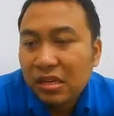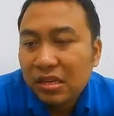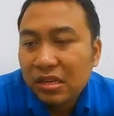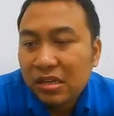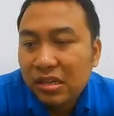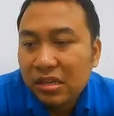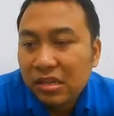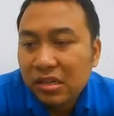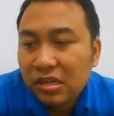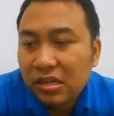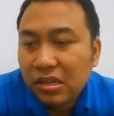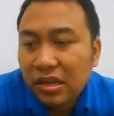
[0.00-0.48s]

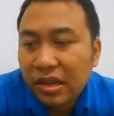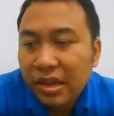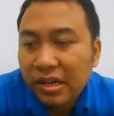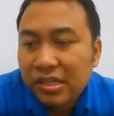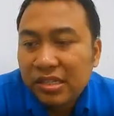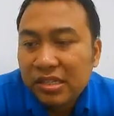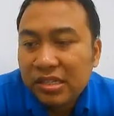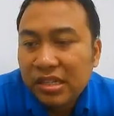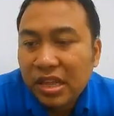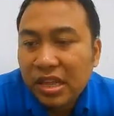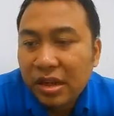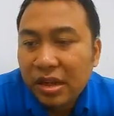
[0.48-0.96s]
Yeah,
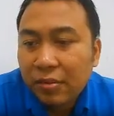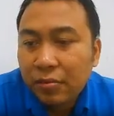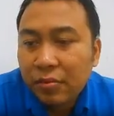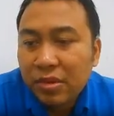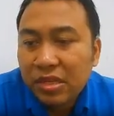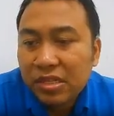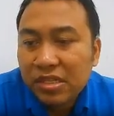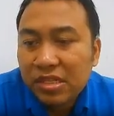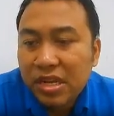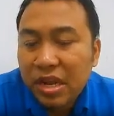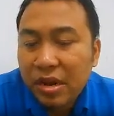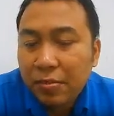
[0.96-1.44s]
hashtag
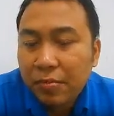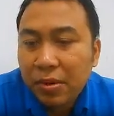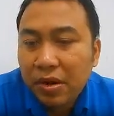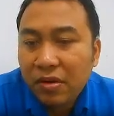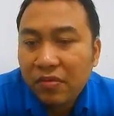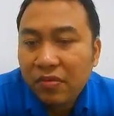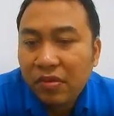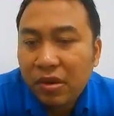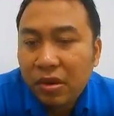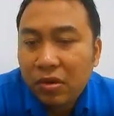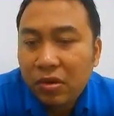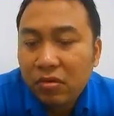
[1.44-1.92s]
means that
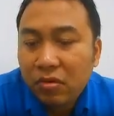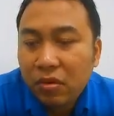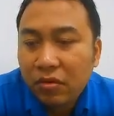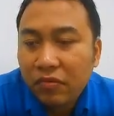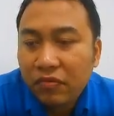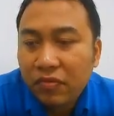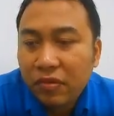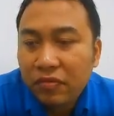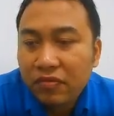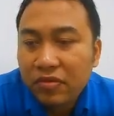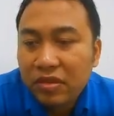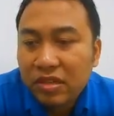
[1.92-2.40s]
par value
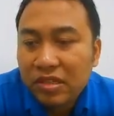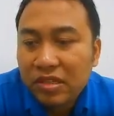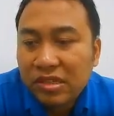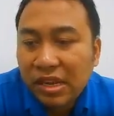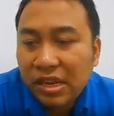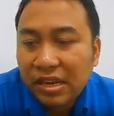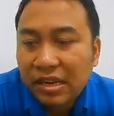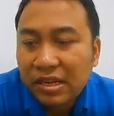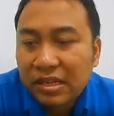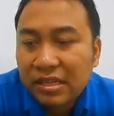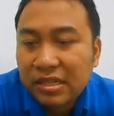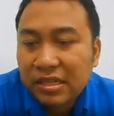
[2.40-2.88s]
of 50
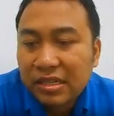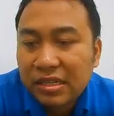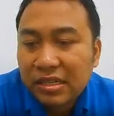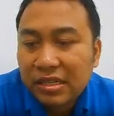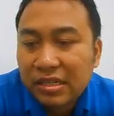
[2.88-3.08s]
cent.